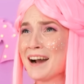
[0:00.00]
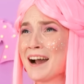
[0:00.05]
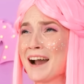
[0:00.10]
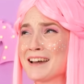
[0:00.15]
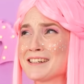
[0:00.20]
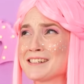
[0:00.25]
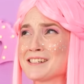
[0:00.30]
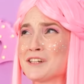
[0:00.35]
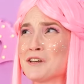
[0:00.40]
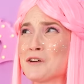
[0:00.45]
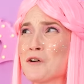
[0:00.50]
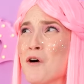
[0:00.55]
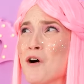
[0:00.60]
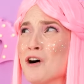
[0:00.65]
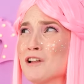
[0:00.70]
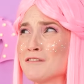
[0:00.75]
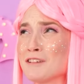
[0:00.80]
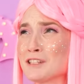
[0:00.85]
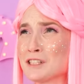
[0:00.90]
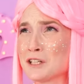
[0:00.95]
Has he
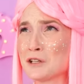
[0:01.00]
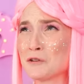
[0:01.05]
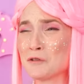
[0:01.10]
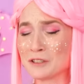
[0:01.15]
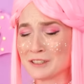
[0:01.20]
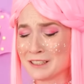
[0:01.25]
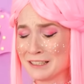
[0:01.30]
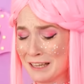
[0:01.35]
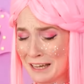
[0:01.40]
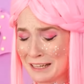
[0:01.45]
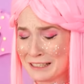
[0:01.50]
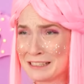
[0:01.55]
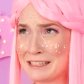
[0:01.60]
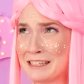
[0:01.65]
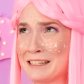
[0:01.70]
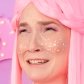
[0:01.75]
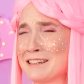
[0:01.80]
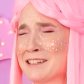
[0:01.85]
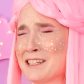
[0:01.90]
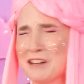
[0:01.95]
always looked
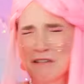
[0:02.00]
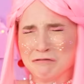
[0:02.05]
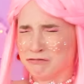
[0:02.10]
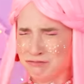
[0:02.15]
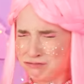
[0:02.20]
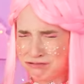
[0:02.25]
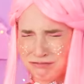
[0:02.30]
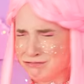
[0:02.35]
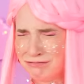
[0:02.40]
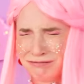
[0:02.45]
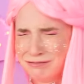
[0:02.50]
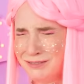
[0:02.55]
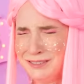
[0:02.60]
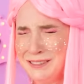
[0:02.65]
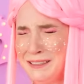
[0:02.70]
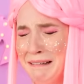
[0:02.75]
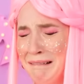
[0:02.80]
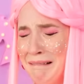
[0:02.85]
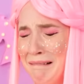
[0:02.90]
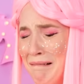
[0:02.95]
like this?
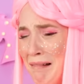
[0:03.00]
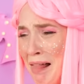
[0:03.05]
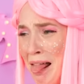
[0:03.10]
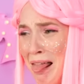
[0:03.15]
Ugh!